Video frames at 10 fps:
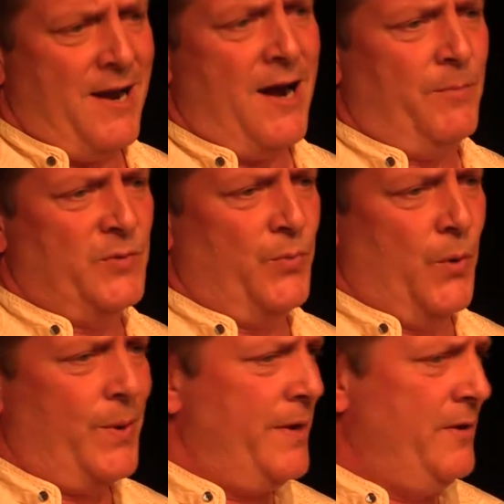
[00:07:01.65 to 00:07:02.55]
arm was
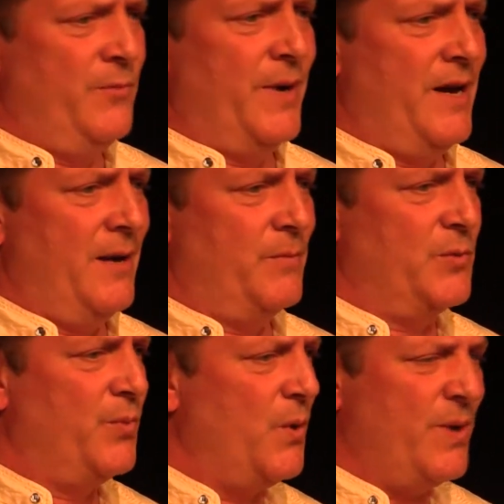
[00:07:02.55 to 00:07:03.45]
broke. I knew my arm was
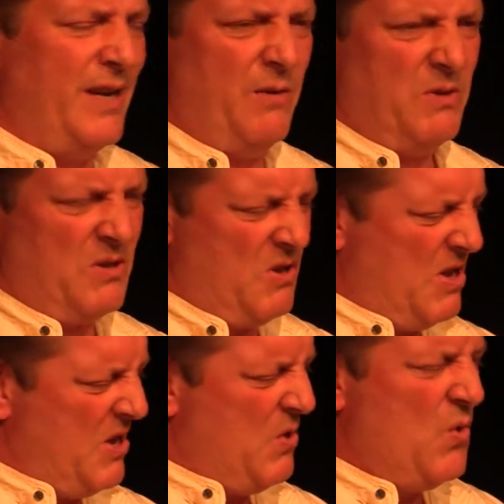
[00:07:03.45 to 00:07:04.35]
broken. It was
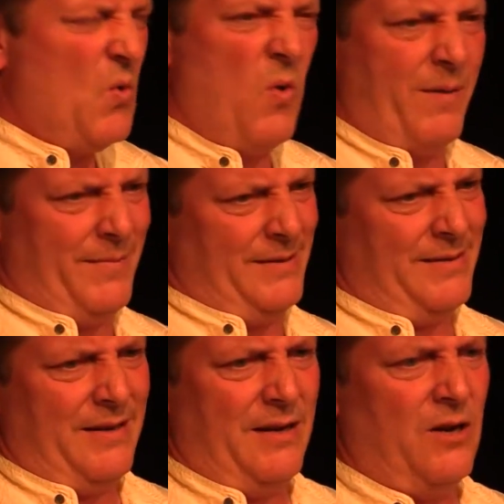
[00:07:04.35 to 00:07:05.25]
enormous
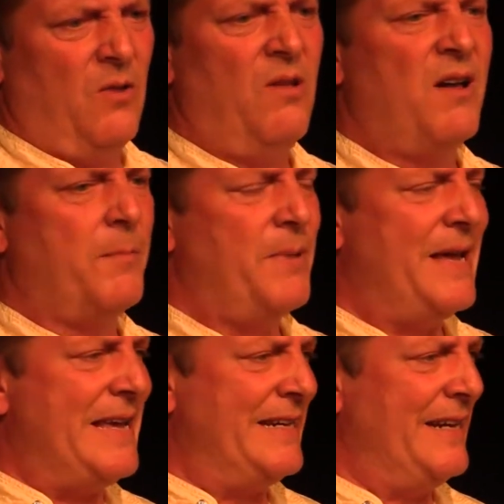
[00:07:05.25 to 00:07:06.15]
and in a lot of
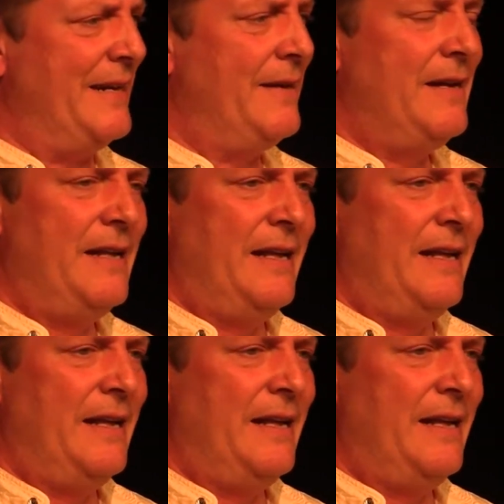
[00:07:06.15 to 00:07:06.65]
pain.